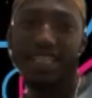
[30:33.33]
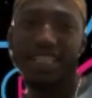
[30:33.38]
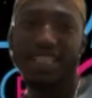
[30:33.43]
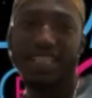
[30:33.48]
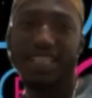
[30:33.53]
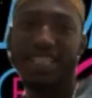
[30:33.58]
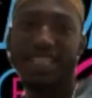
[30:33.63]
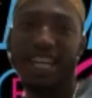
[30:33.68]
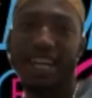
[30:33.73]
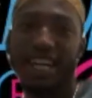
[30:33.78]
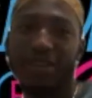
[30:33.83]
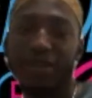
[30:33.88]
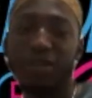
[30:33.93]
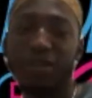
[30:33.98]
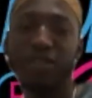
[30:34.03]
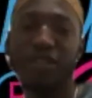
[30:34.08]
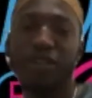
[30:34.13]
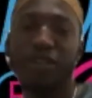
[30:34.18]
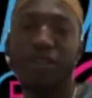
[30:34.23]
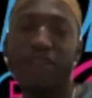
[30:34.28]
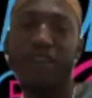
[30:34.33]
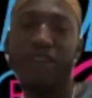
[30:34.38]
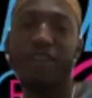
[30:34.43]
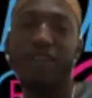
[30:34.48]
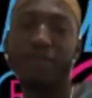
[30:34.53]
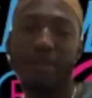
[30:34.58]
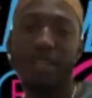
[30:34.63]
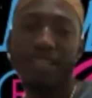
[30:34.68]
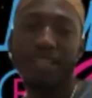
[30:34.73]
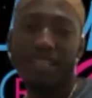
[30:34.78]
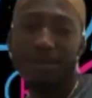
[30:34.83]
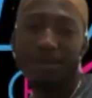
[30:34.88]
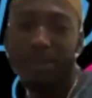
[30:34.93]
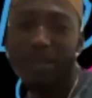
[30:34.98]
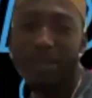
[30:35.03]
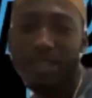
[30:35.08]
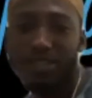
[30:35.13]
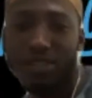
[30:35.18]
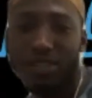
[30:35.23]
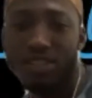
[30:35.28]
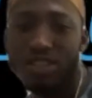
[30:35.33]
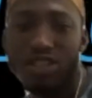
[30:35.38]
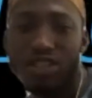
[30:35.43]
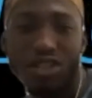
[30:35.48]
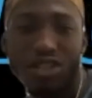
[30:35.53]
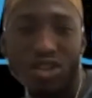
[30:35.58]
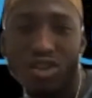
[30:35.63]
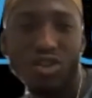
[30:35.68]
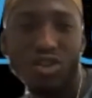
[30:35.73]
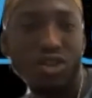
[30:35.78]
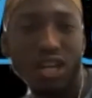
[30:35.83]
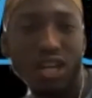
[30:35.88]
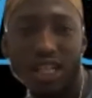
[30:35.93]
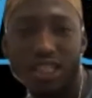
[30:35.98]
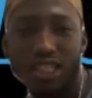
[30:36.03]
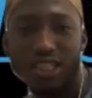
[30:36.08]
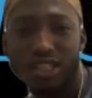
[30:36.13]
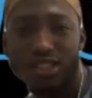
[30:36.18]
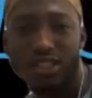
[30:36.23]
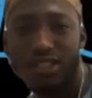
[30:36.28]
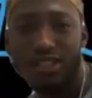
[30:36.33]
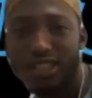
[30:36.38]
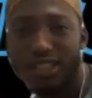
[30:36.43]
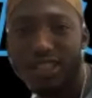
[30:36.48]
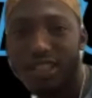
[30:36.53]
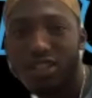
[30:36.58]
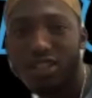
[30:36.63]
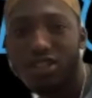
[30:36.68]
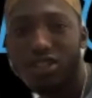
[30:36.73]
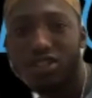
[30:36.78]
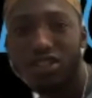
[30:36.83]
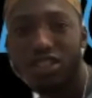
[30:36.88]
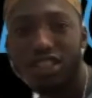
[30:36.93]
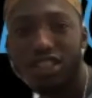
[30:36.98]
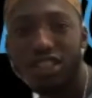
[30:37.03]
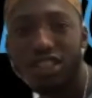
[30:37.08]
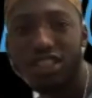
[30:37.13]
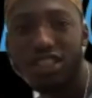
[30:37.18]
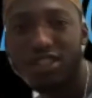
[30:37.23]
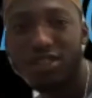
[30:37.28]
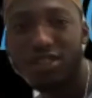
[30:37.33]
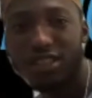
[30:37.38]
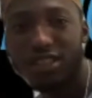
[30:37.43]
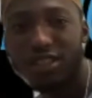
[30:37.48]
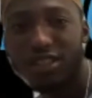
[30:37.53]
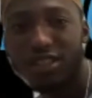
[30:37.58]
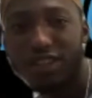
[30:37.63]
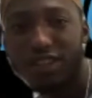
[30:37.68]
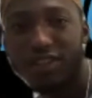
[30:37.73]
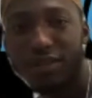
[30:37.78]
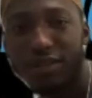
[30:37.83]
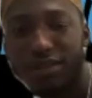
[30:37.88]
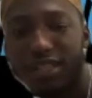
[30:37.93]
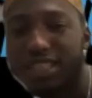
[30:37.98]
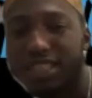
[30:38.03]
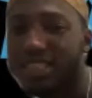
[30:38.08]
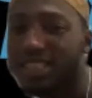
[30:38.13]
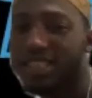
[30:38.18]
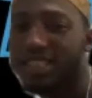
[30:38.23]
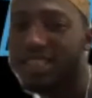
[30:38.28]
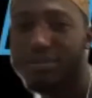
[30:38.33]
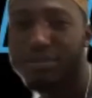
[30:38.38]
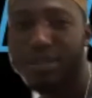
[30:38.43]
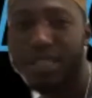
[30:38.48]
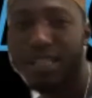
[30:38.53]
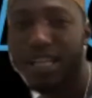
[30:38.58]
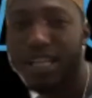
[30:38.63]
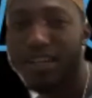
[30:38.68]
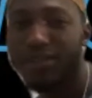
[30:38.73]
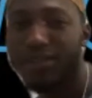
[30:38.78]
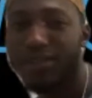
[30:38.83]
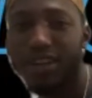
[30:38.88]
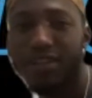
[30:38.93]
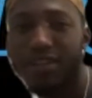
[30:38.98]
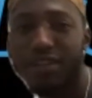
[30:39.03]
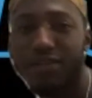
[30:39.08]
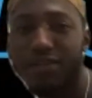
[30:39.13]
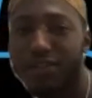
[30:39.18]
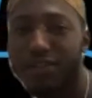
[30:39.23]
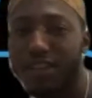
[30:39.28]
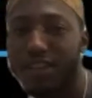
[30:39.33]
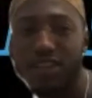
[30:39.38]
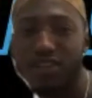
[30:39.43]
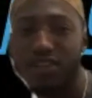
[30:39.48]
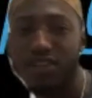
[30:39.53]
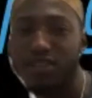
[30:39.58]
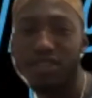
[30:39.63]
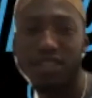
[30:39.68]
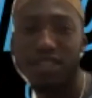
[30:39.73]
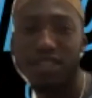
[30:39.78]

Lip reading: Like, where was your favorite place to play throughout your whole college career, your whole collegiate career? Your favorite places to play, like favorite fields?